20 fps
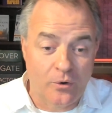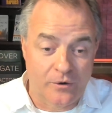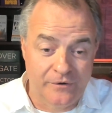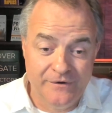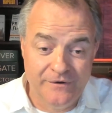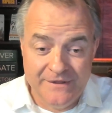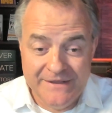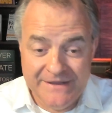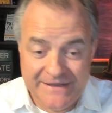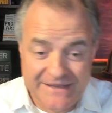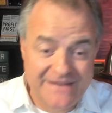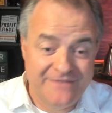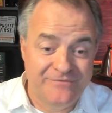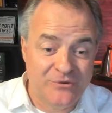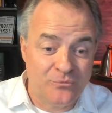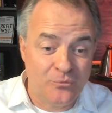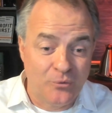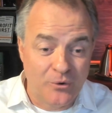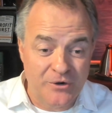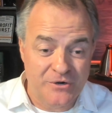Or
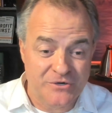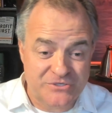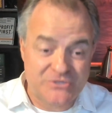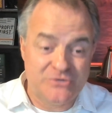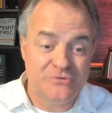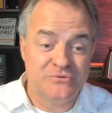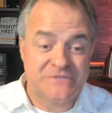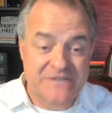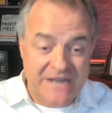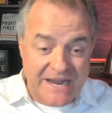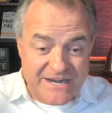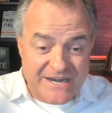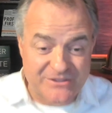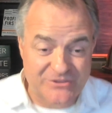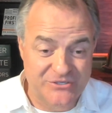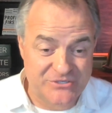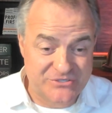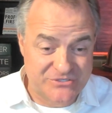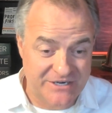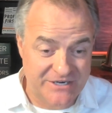even worse, you
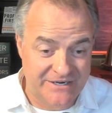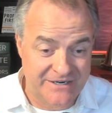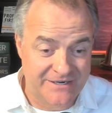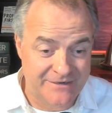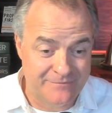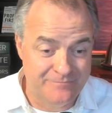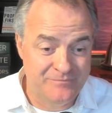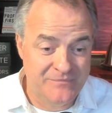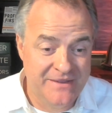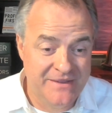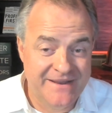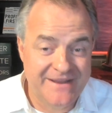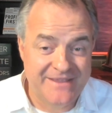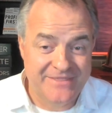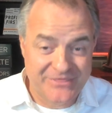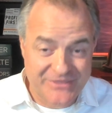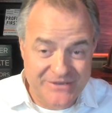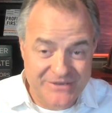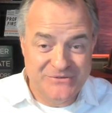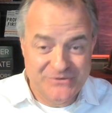take the job
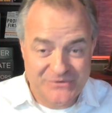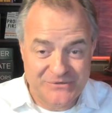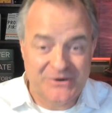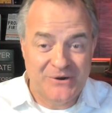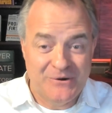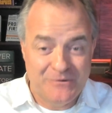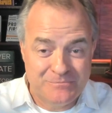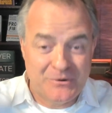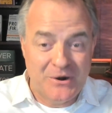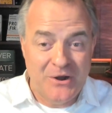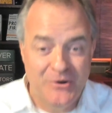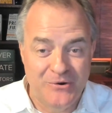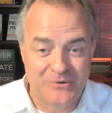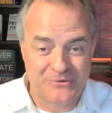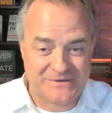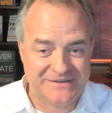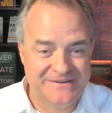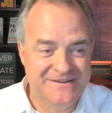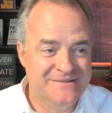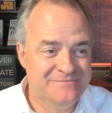and then you go
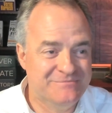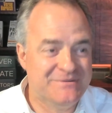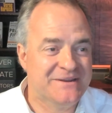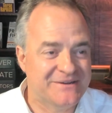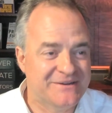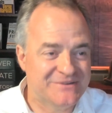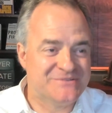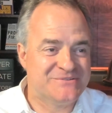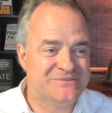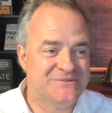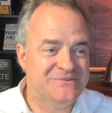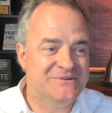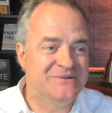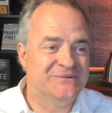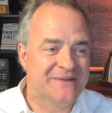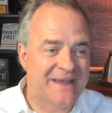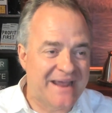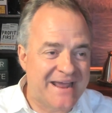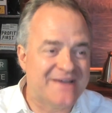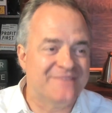broke because you
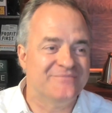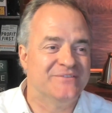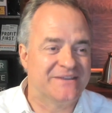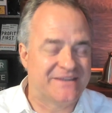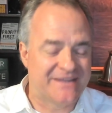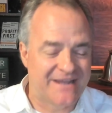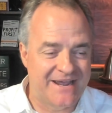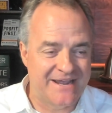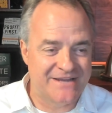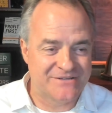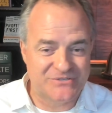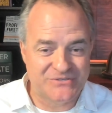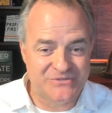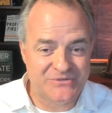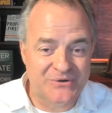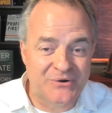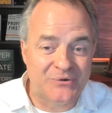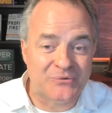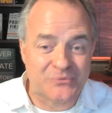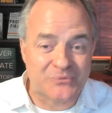don't have the cash,
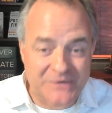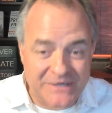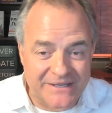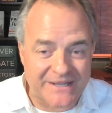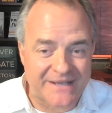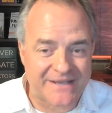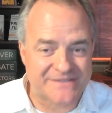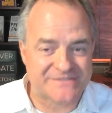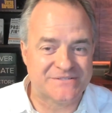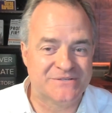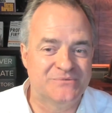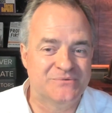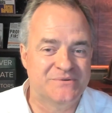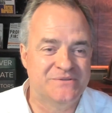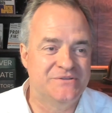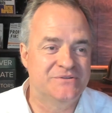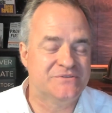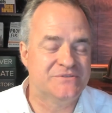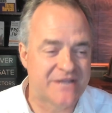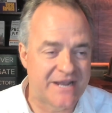and you don't realize it
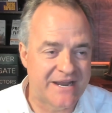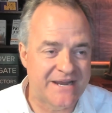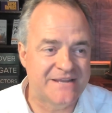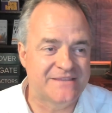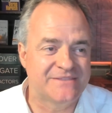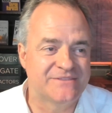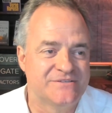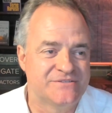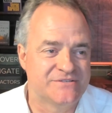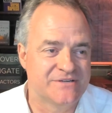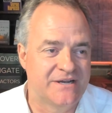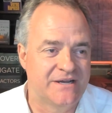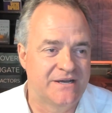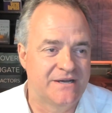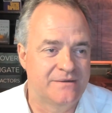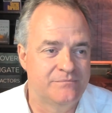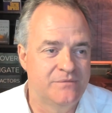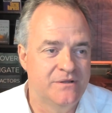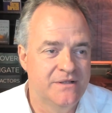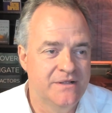when you take the
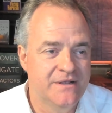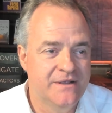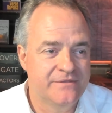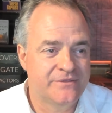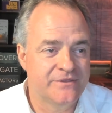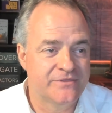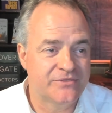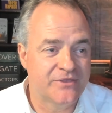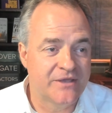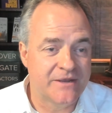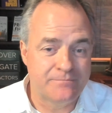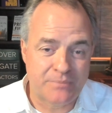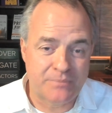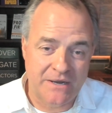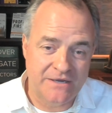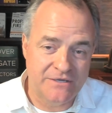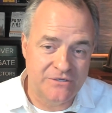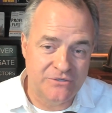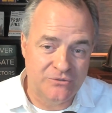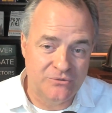job that they
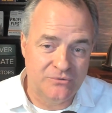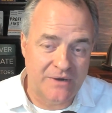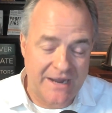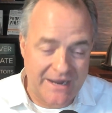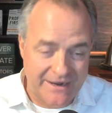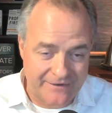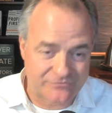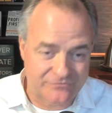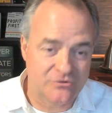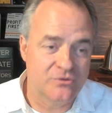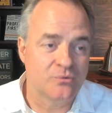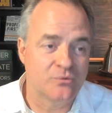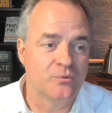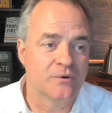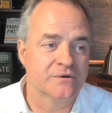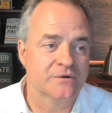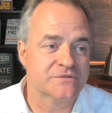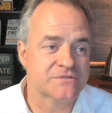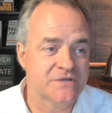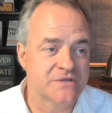pay you after the
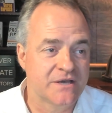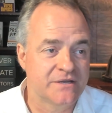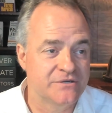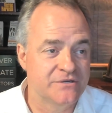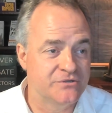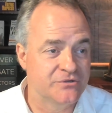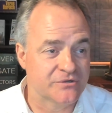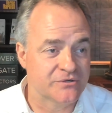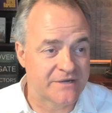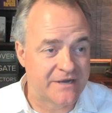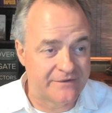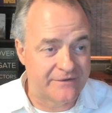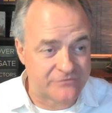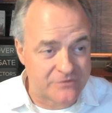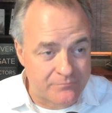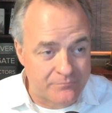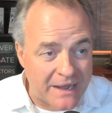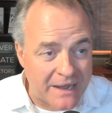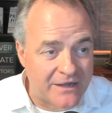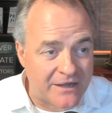work's done, and you're going to have
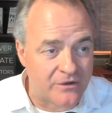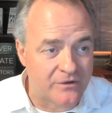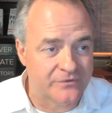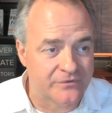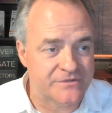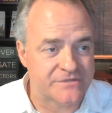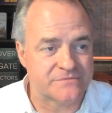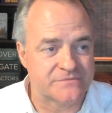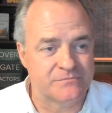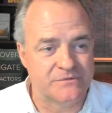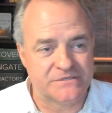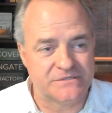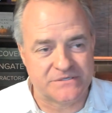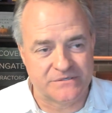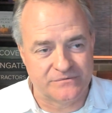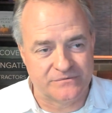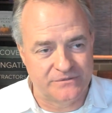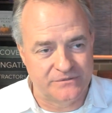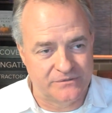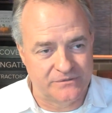to buy all this
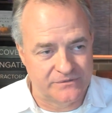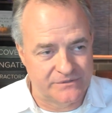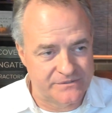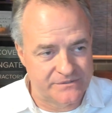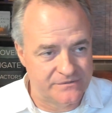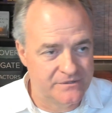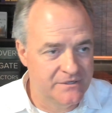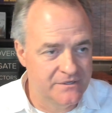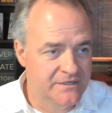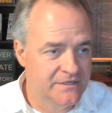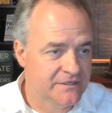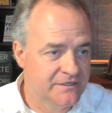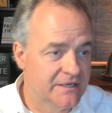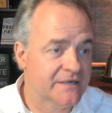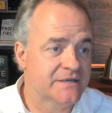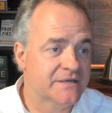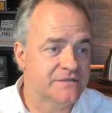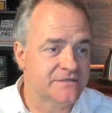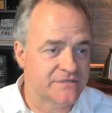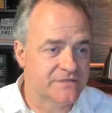material and
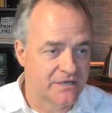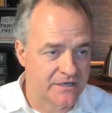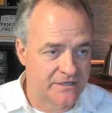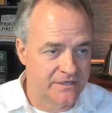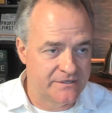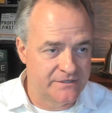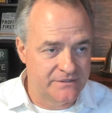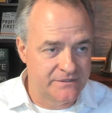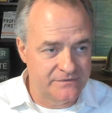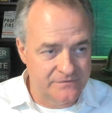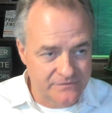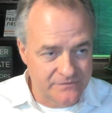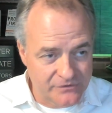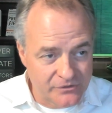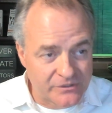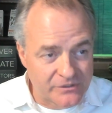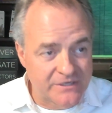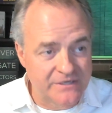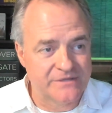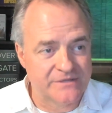get it done and
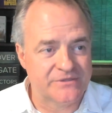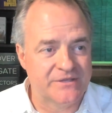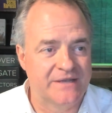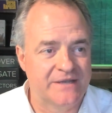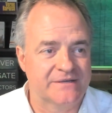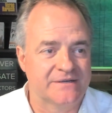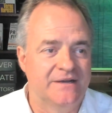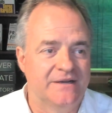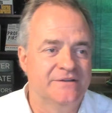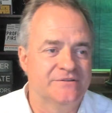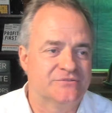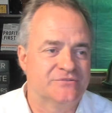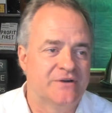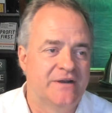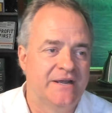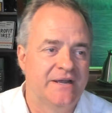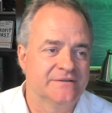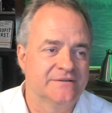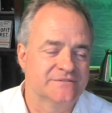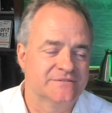looking at that
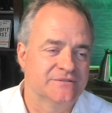contract.